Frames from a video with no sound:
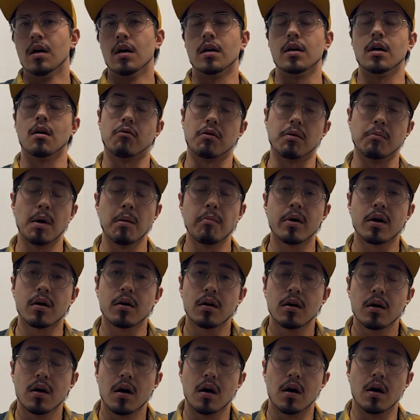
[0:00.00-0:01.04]
Now
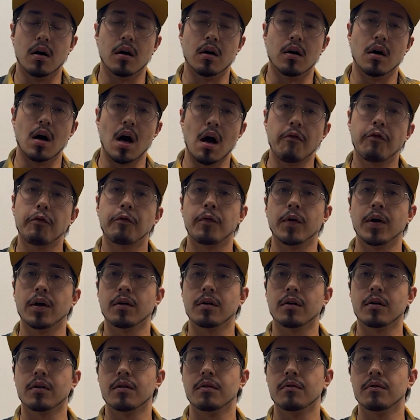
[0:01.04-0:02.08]
remember,
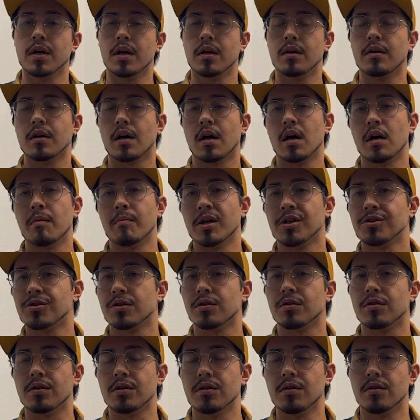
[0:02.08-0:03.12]
everything that I
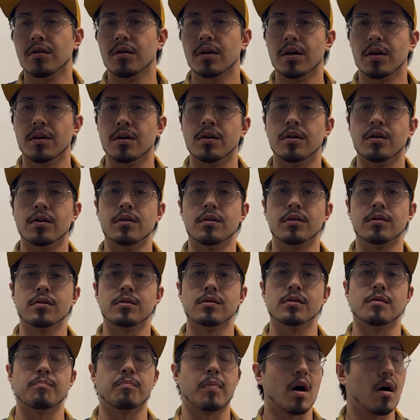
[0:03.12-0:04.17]
mentioned here is
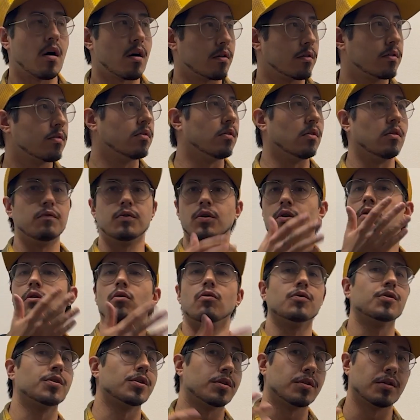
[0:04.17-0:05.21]
a part of the whole
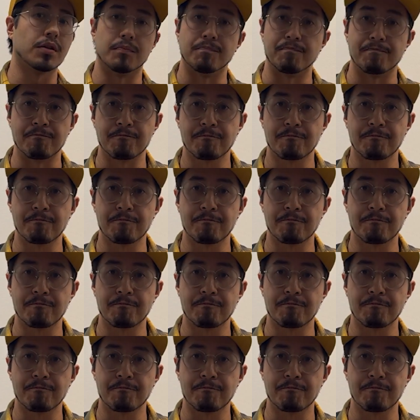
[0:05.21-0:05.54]
system.